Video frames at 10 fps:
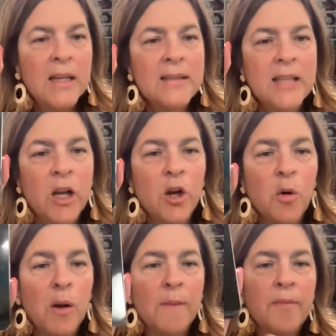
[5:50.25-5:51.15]

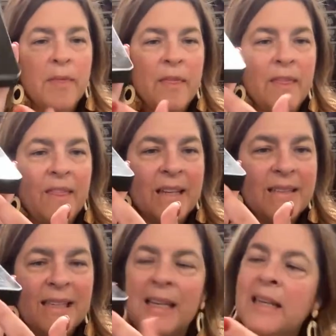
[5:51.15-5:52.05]
So
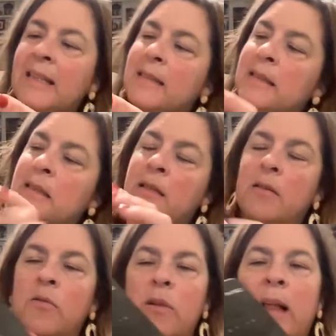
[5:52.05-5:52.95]
this is,
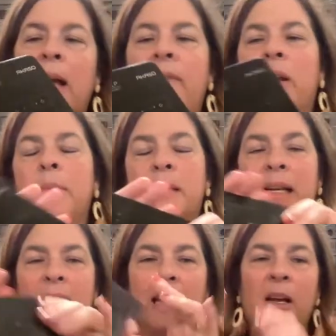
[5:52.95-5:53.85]
well, I have it
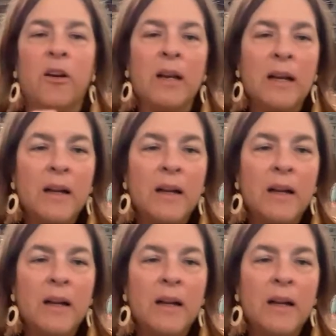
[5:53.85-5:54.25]
upside down.